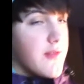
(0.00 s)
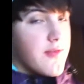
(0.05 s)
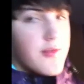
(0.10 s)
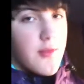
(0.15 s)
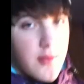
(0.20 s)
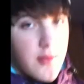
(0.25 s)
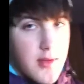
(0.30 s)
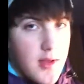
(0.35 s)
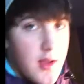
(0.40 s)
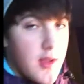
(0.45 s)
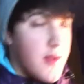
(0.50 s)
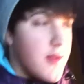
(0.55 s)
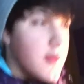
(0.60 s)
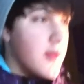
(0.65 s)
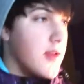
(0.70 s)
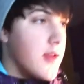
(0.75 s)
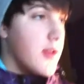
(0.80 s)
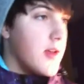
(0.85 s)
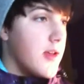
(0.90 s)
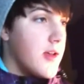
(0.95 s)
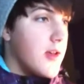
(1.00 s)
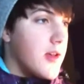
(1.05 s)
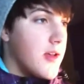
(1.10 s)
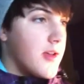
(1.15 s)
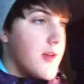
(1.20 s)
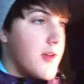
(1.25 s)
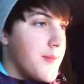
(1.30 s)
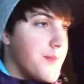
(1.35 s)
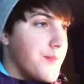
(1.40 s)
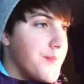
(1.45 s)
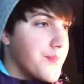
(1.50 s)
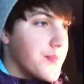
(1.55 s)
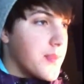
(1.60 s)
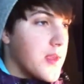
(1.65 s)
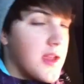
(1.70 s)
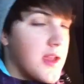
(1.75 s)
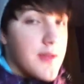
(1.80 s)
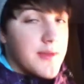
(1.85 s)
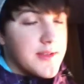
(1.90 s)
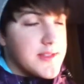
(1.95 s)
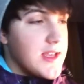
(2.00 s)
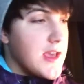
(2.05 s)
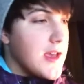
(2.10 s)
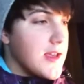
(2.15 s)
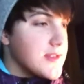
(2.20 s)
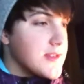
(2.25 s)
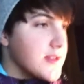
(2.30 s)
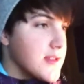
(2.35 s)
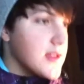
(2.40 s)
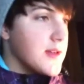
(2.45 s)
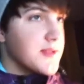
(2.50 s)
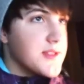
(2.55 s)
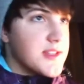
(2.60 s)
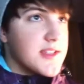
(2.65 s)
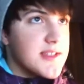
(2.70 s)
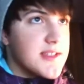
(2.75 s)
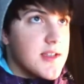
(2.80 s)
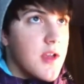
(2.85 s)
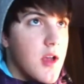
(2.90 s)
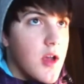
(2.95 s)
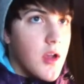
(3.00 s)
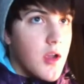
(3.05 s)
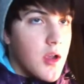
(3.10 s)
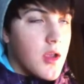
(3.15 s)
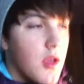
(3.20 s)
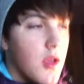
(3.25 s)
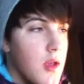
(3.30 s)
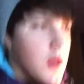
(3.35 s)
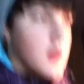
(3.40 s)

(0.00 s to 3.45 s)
got a phone call. Um, anyways, yeah, so that was the song.